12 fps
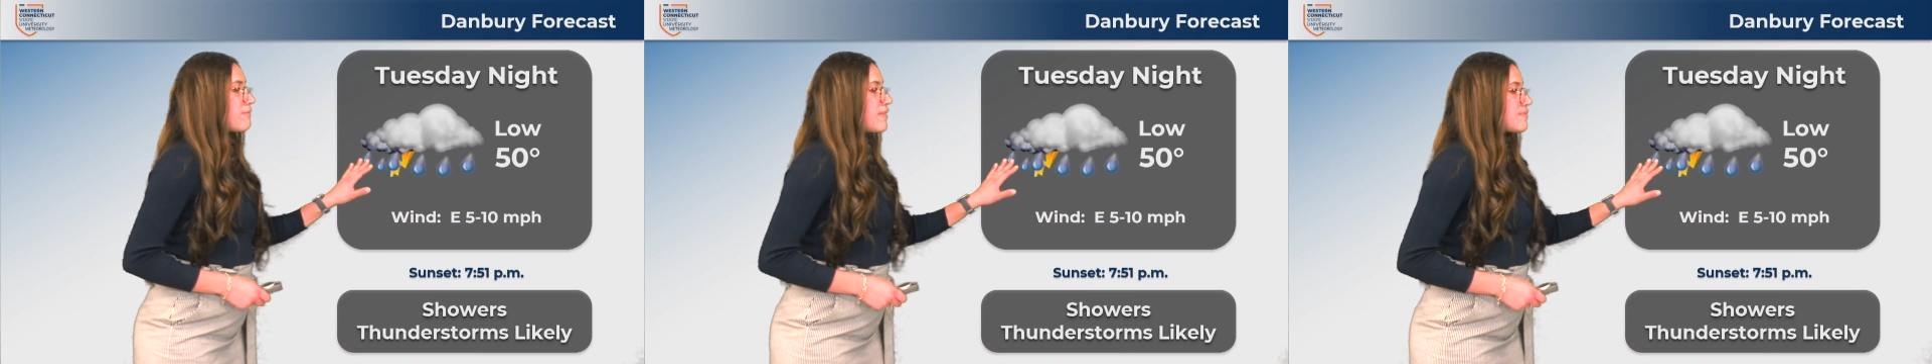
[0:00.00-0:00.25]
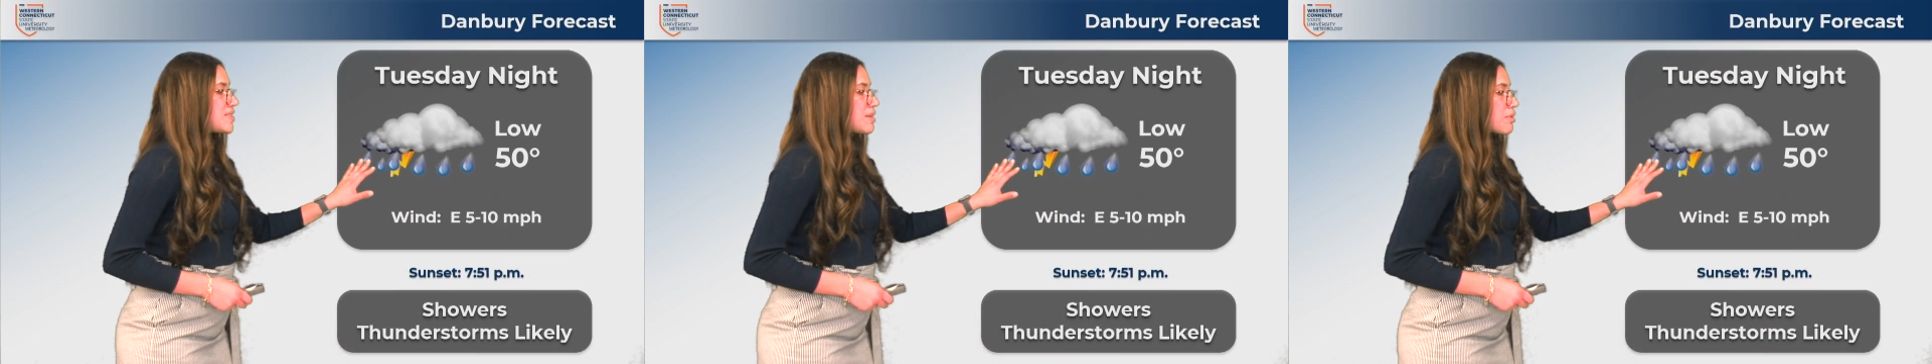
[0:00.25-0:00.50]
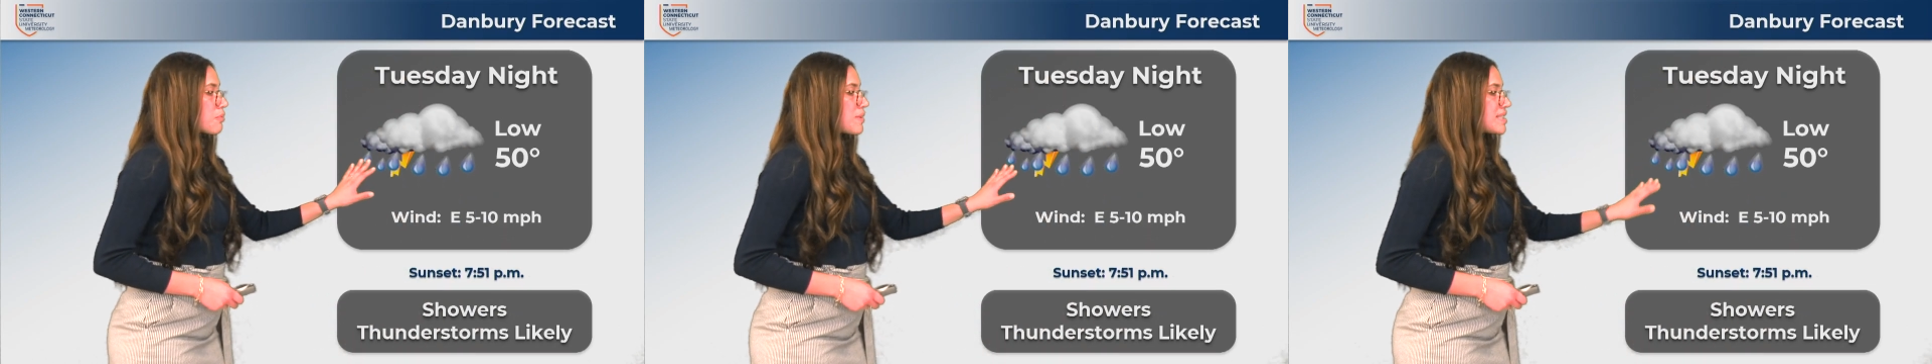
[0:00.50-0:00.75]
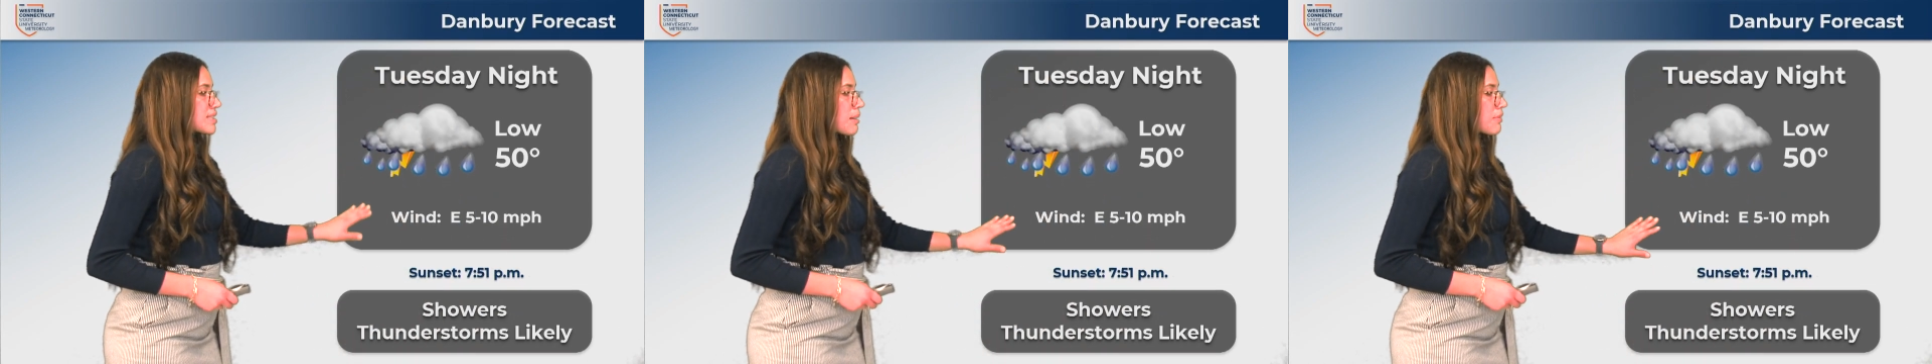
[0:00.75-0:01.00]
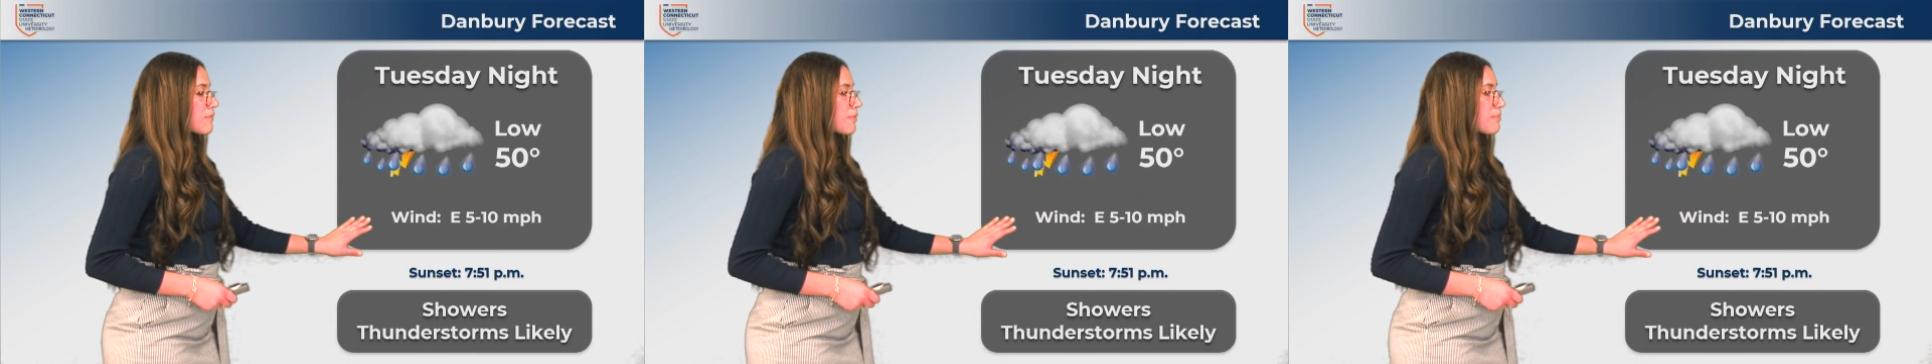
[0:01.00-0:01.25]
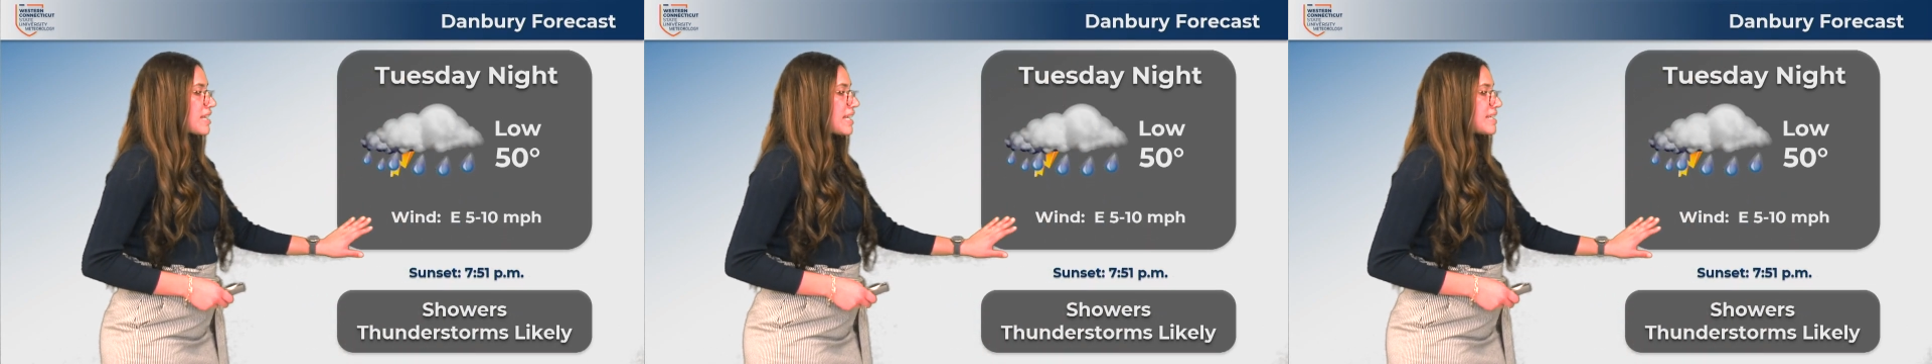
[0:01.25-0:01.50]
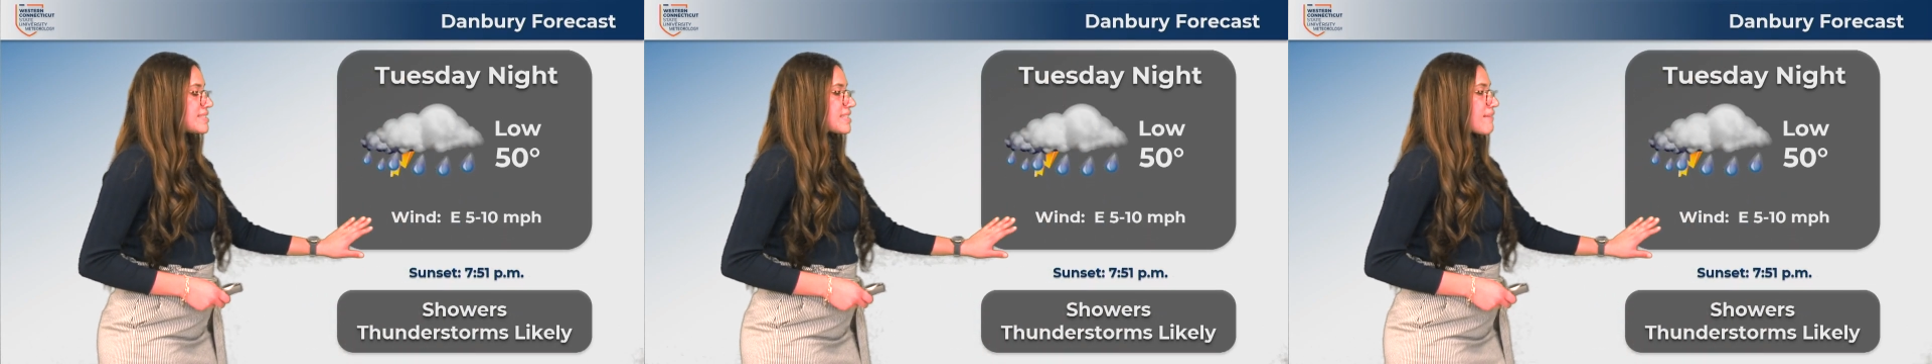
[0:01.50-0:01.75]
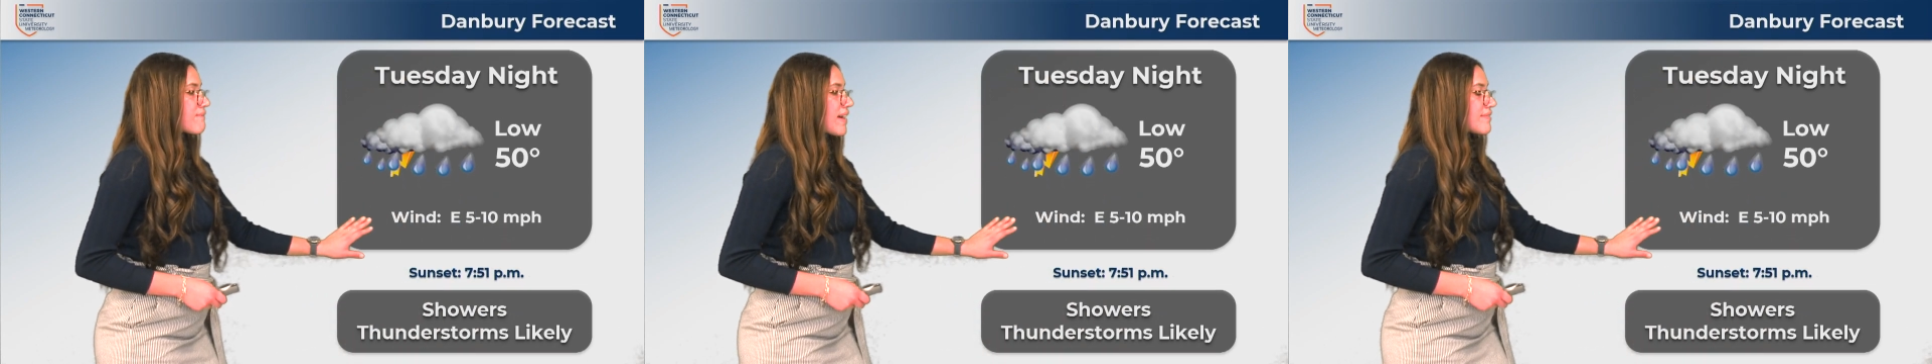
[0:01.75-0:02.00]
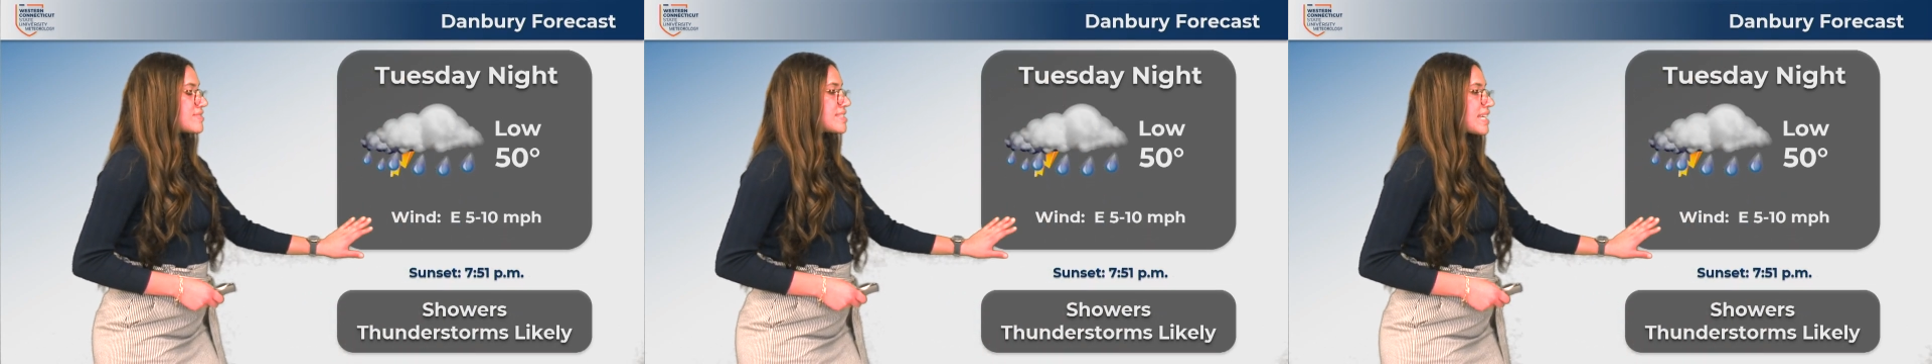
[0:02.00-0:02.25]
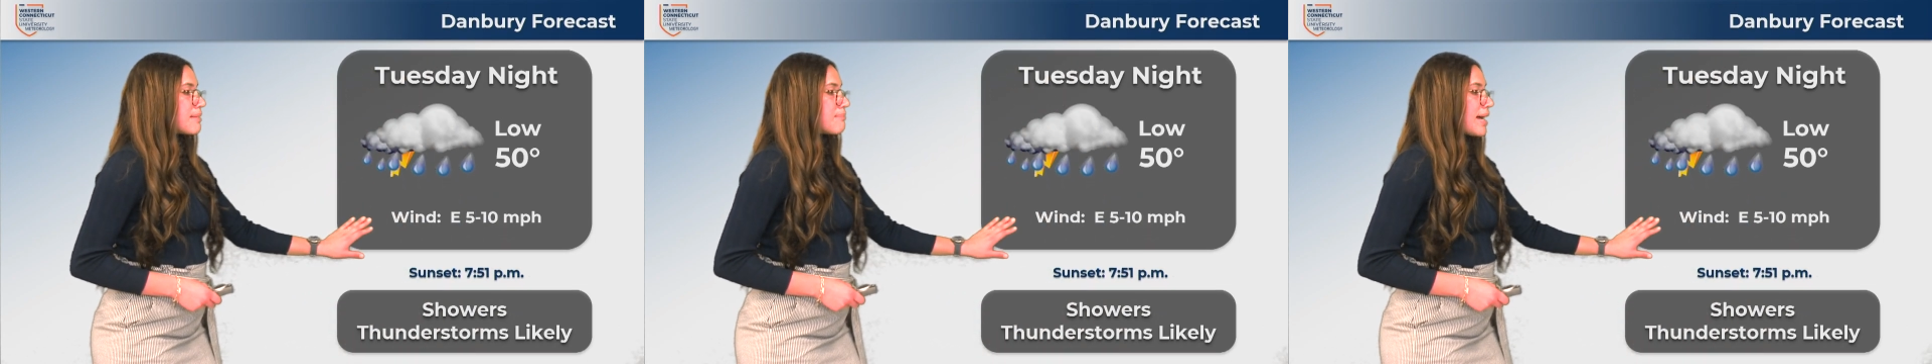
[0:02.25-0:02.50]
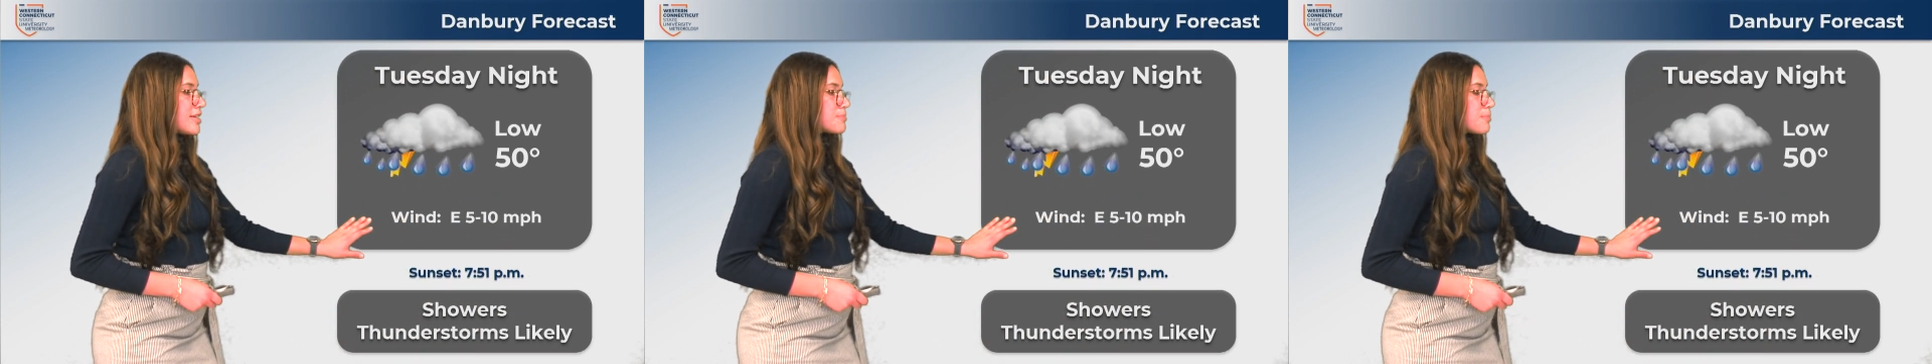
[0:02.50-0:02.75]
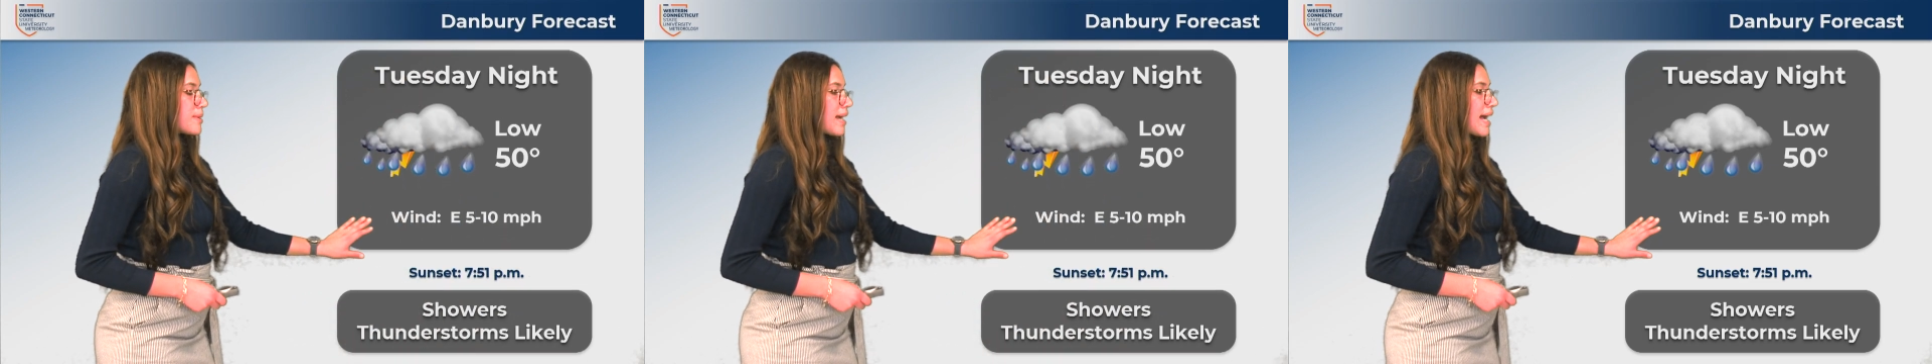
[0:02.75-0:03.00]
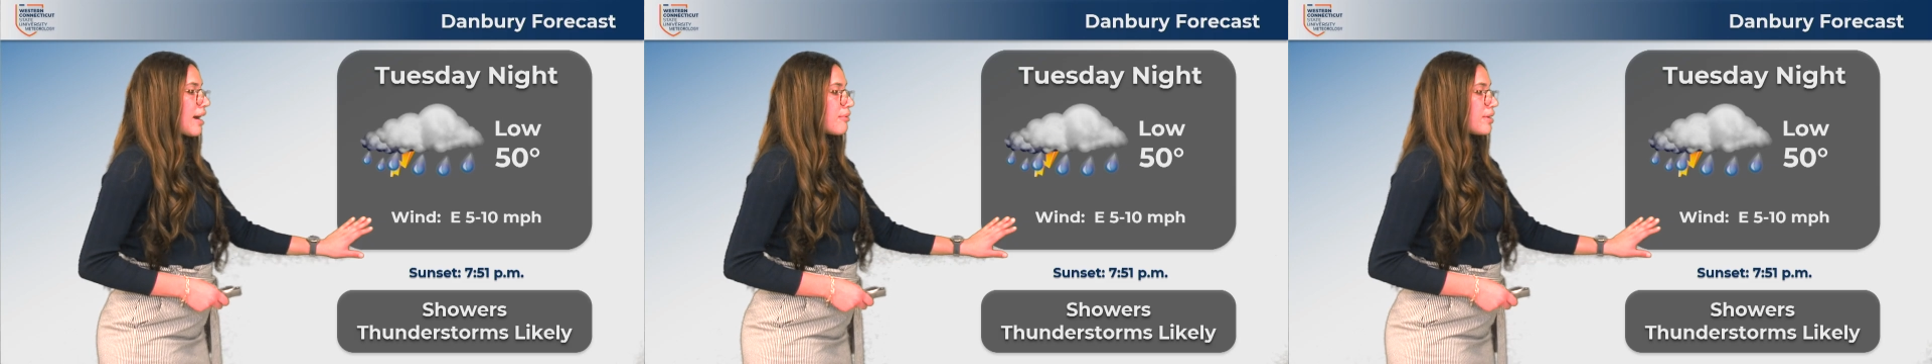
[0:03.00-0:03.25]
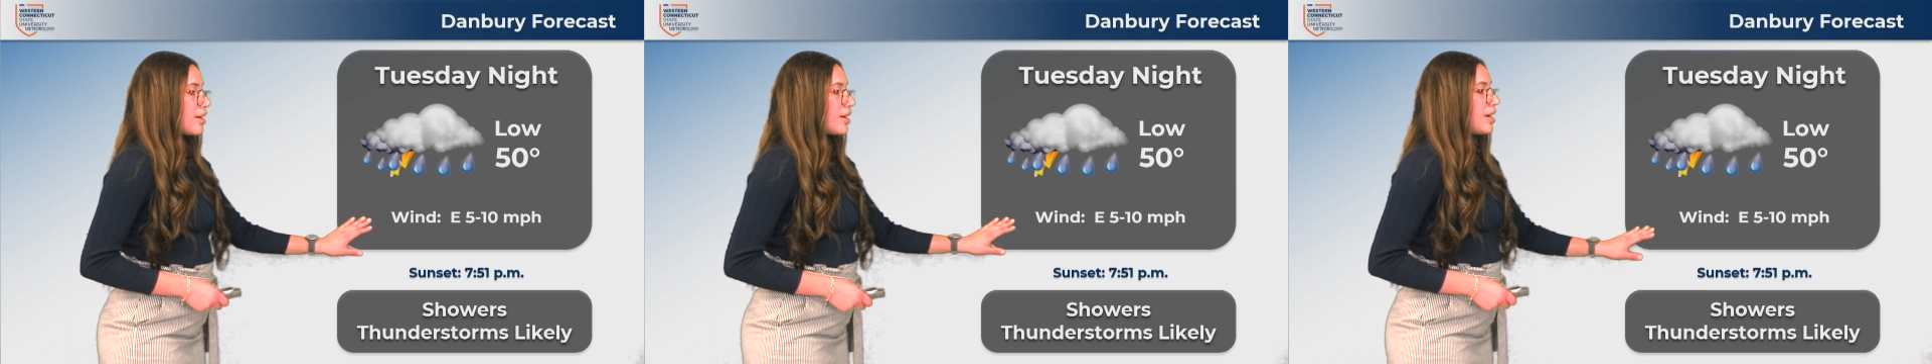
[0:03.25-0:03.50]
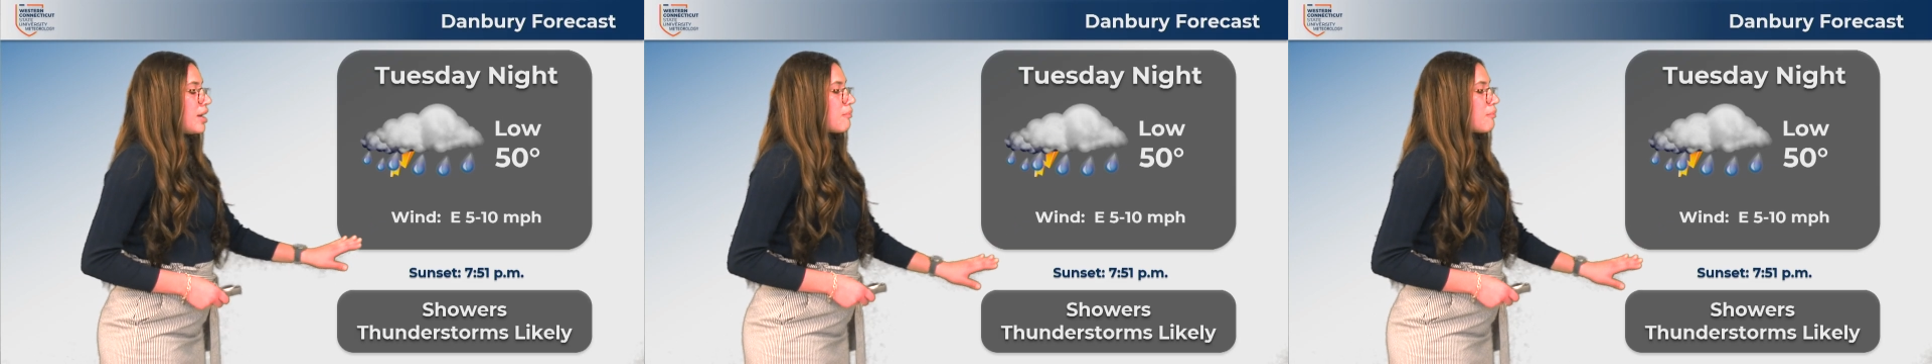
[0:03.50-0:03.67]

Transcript: 50 with winds coming from the east at 5 to 10 miles per hour.